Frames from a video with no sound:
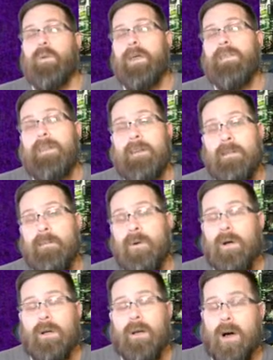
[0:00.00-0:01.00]
think of the
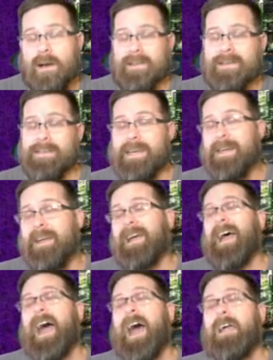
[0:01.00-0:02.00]
book? Honestly,
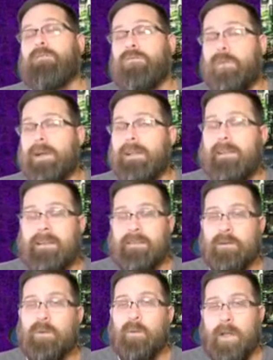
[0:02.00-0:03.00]
I really
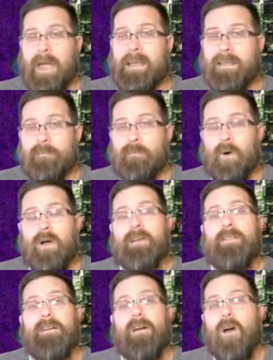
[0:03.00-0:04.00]
do like the
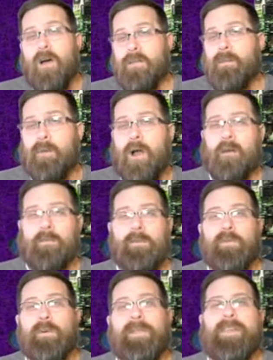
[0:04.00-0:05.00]
book. There are the
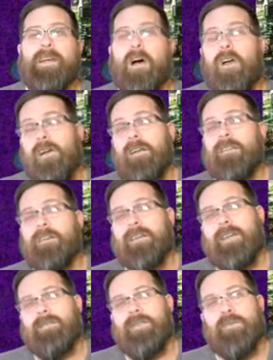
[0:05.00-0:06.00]
problems with the art.
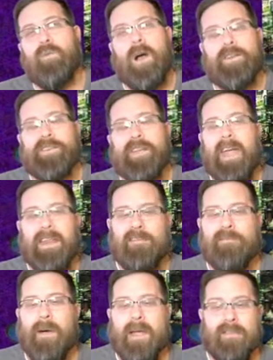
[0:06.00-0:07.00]
If you've watched any
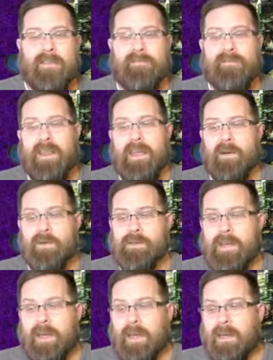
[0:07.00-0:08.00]
of my other
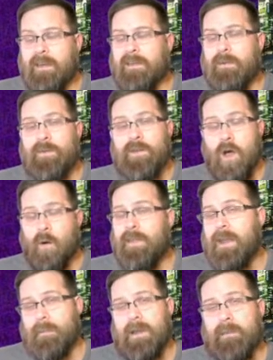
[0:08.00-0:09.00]
videos, you know
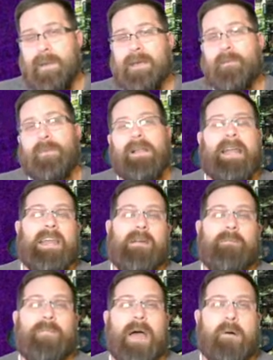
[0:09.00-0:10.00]
that I'm going to be complaining
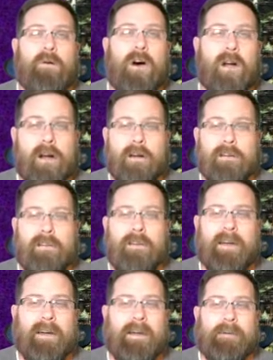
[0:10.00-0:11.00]
about art.
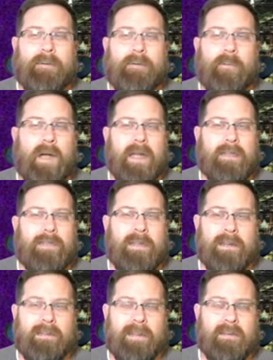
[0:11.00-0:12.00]
I
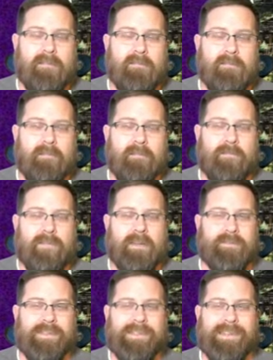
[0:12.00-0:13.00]
think
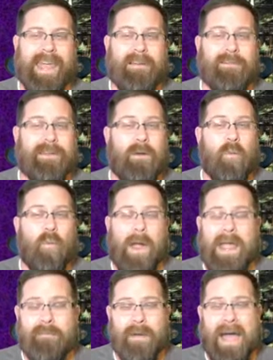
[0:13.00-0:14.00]
they've scaled it
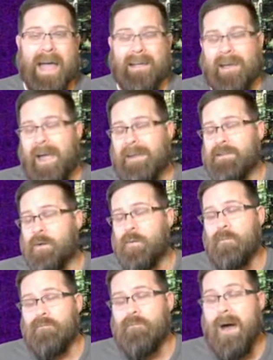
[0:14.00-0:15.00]
way back. I
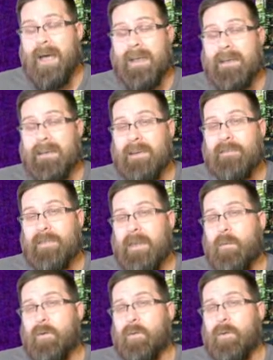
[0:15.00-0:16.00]
don't mind if
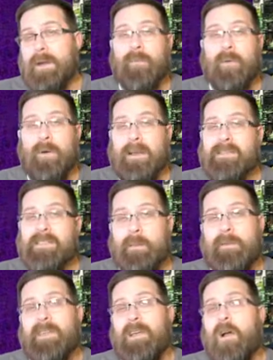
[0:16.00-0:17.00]
they would reprint
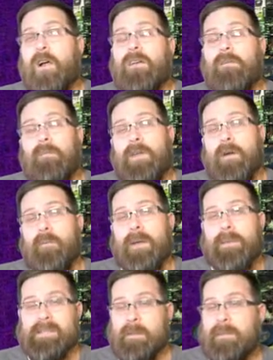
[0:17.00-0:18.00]
some of the art,
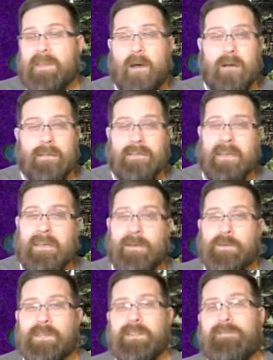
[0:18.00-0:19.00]
maybe some of the art that they
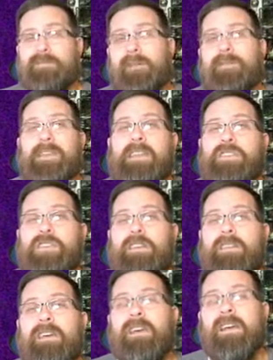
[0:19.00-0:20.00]
used in 5th
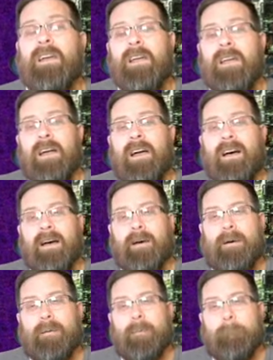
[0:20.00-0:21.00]
edition,
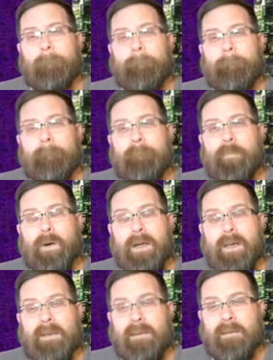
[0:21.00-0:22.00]
but